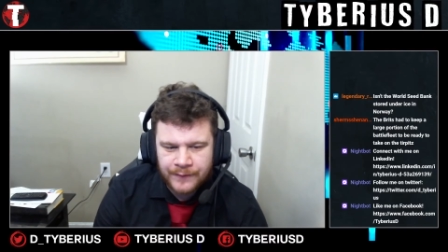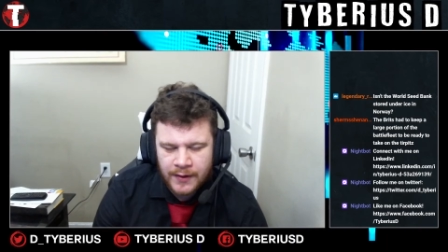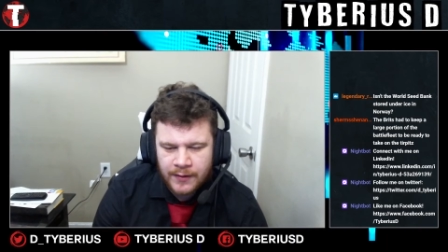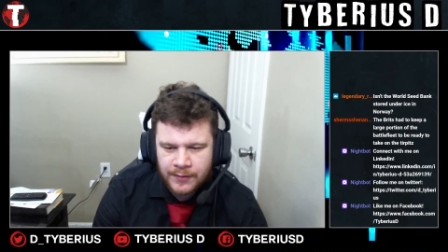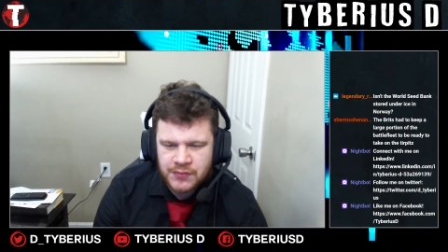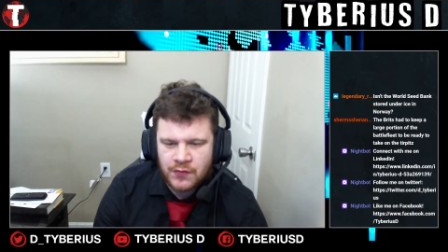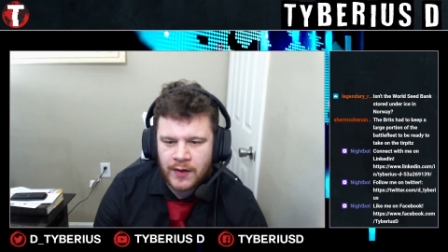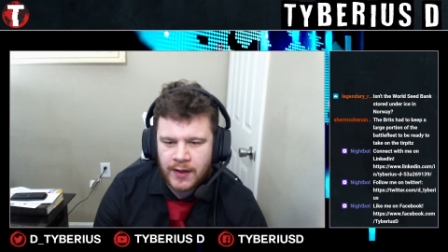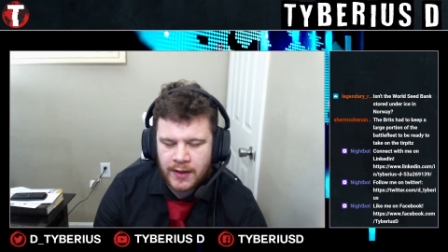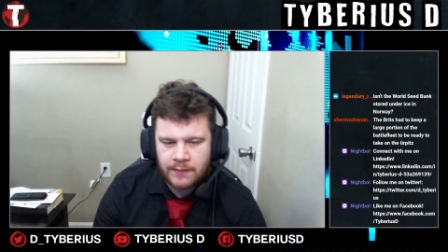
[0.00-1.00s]

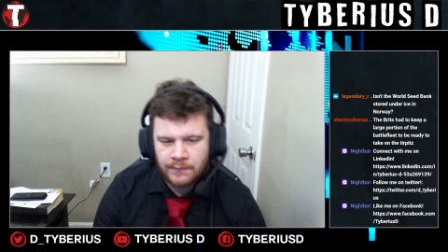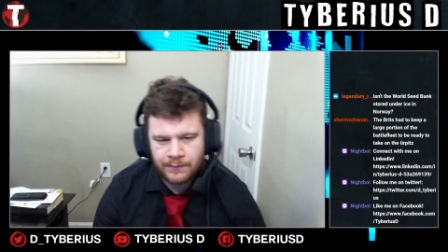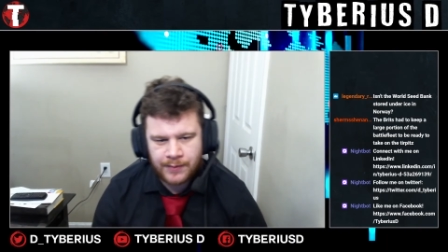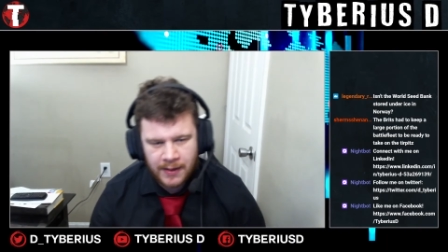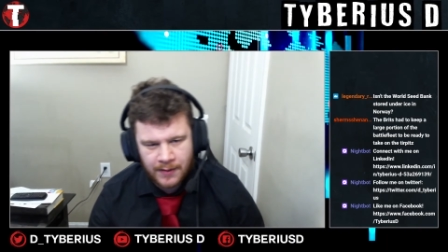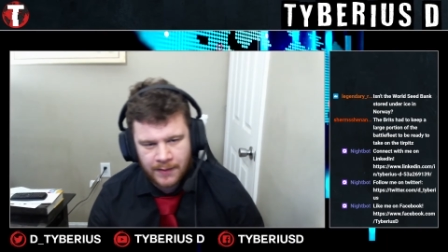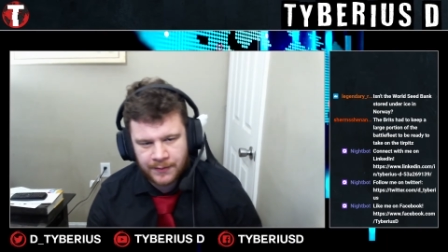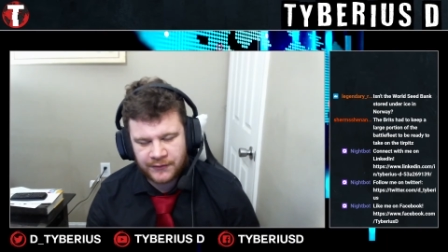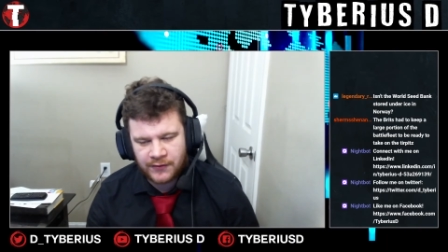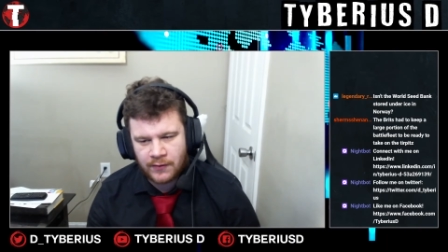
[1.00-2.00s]
between paying my
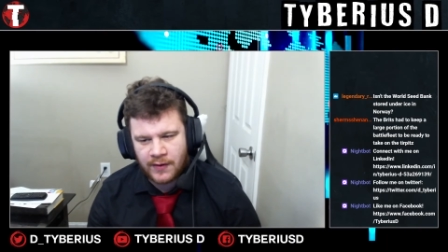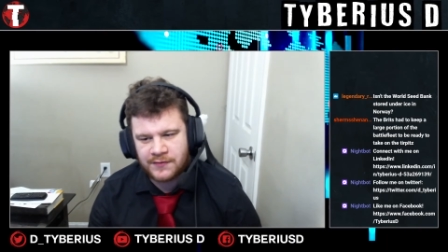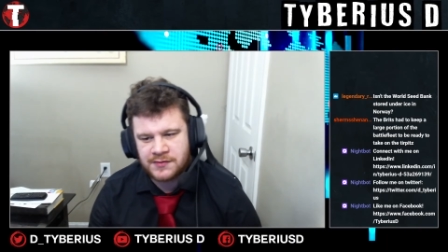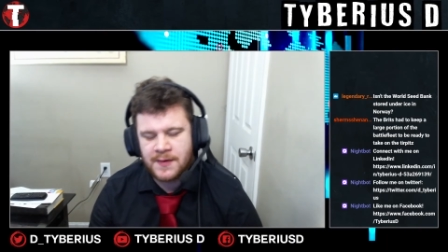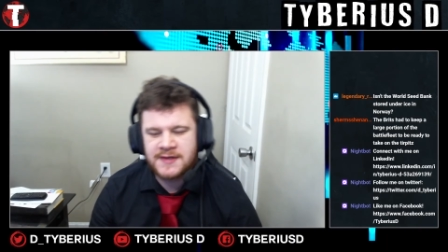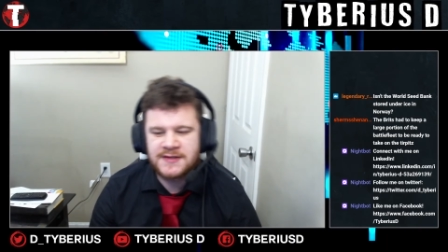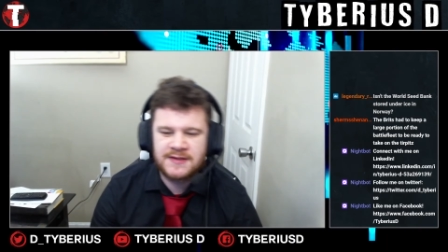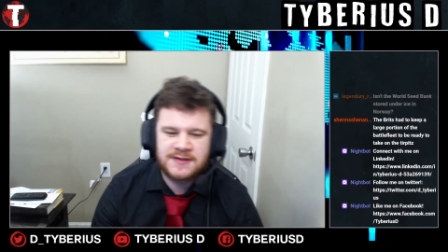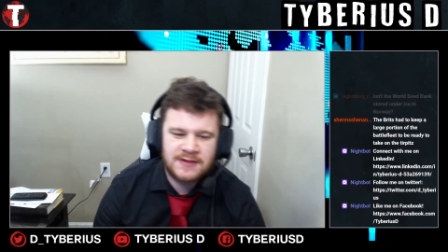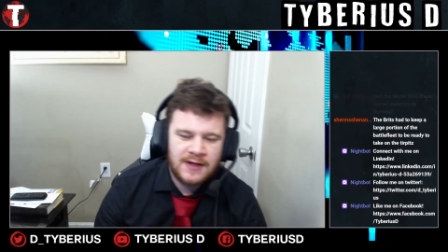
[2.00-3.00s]
bills on a average
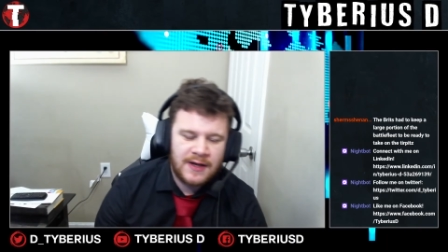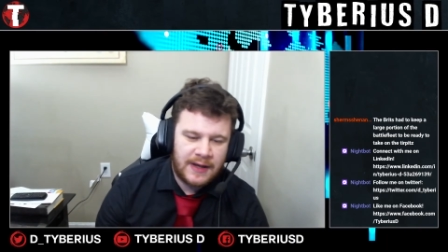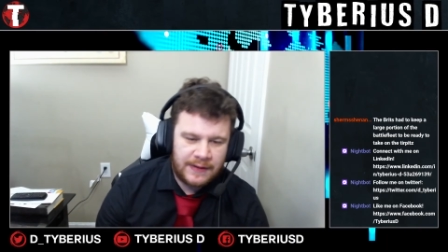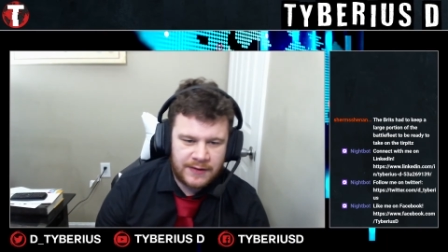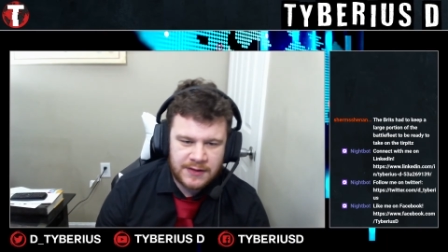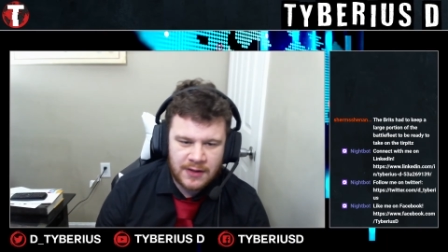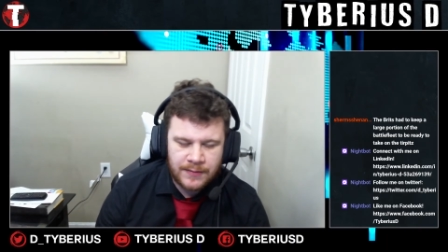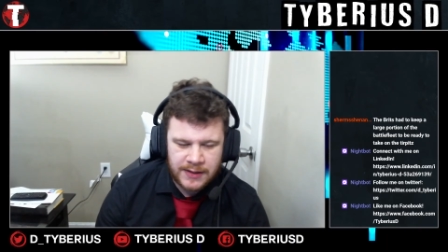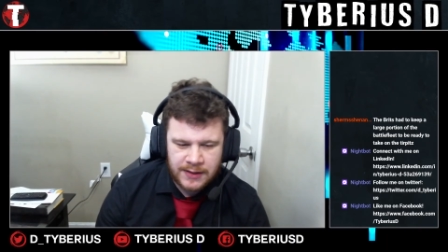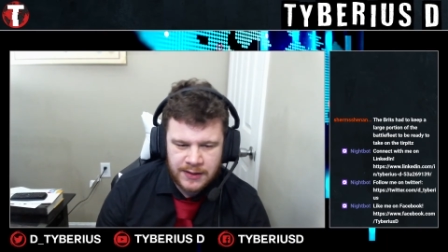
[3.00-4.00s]
basis and then
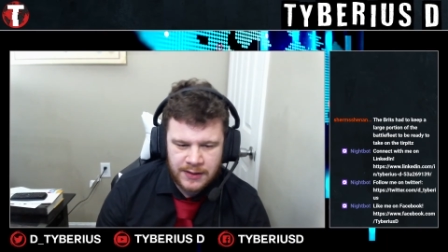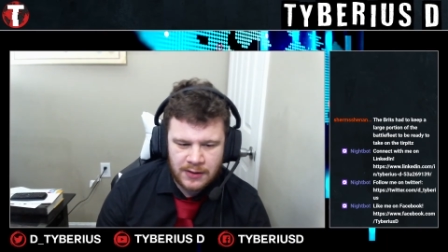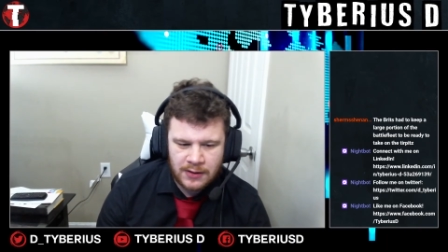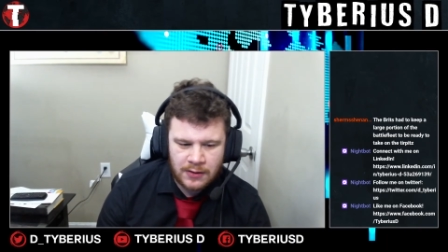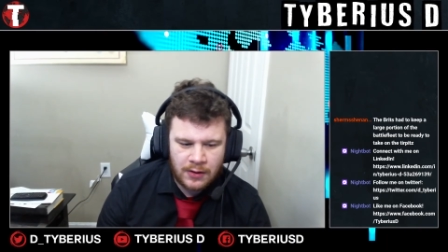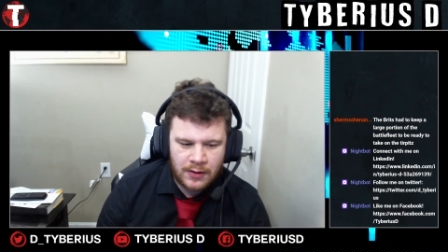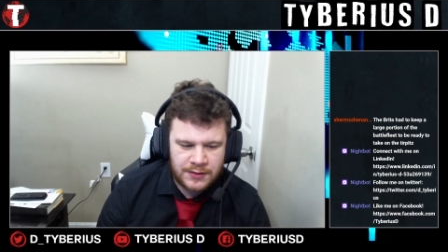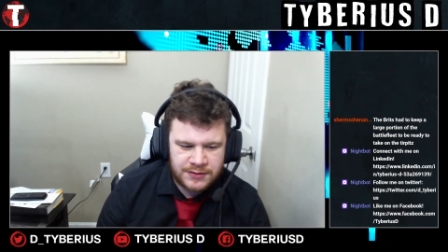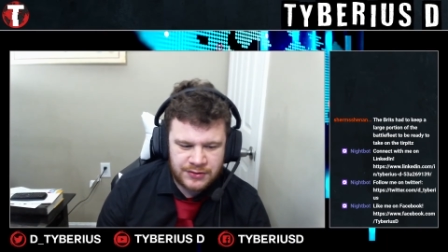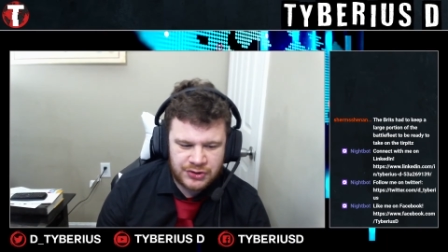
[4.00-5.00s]
coming here
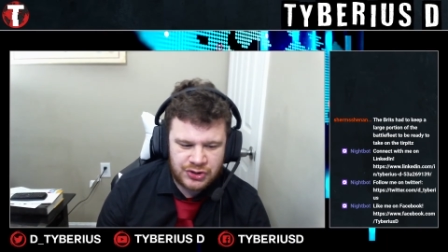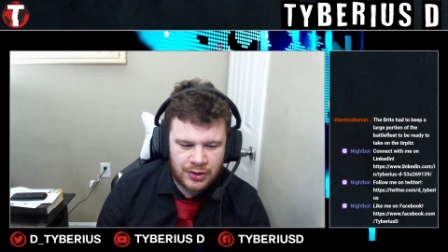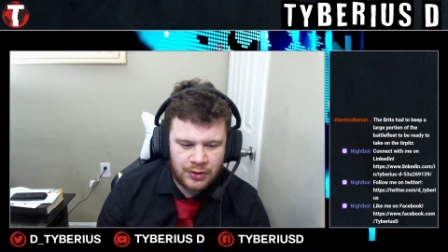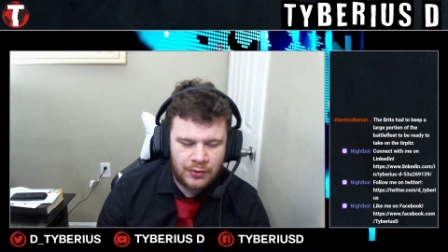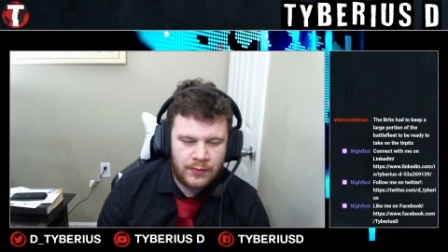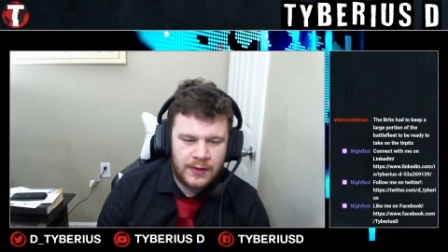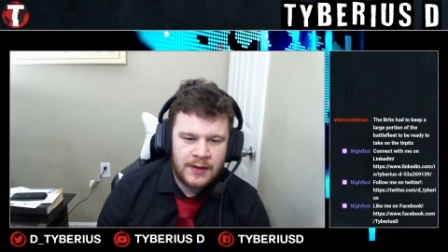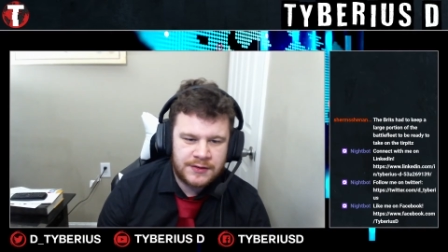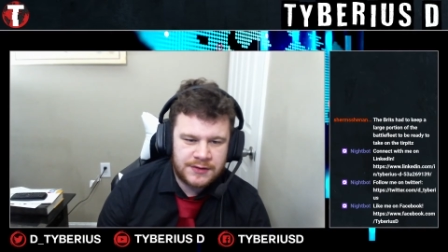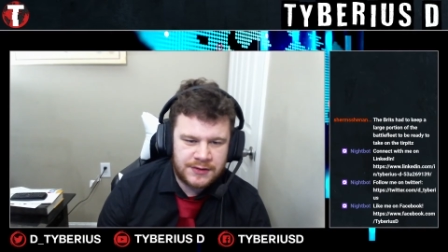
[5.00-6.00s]
onto the show
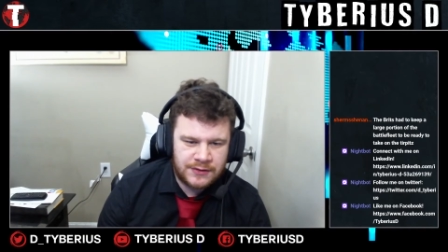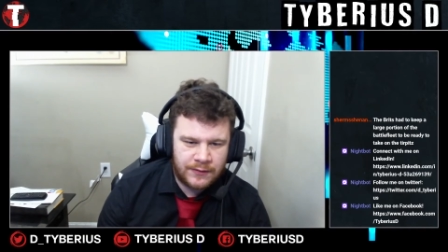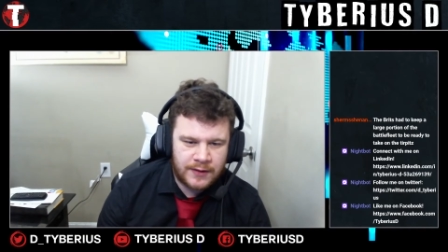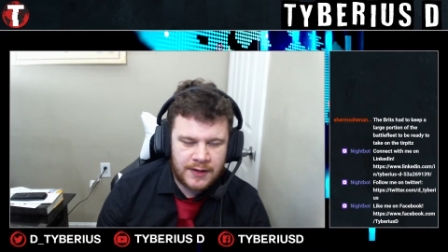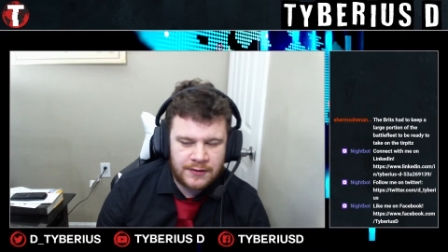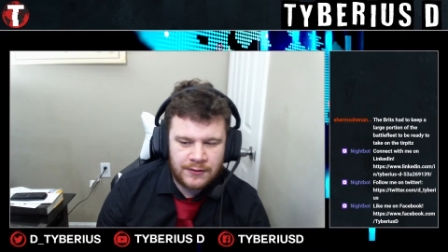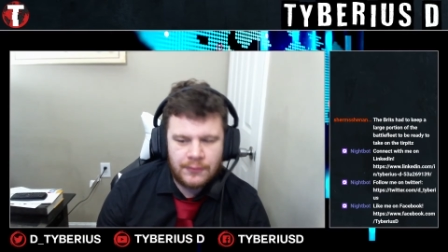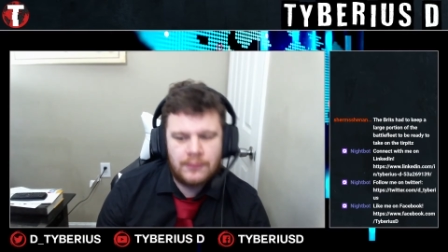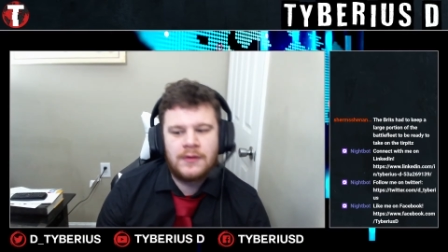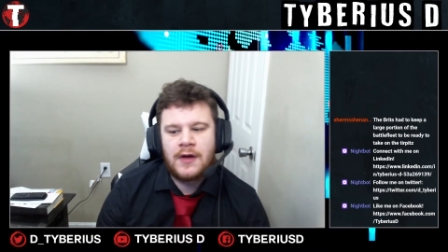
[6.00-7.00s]
to do what I
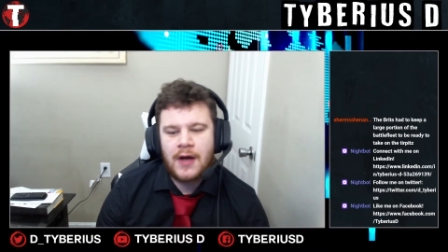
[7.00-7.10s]
do,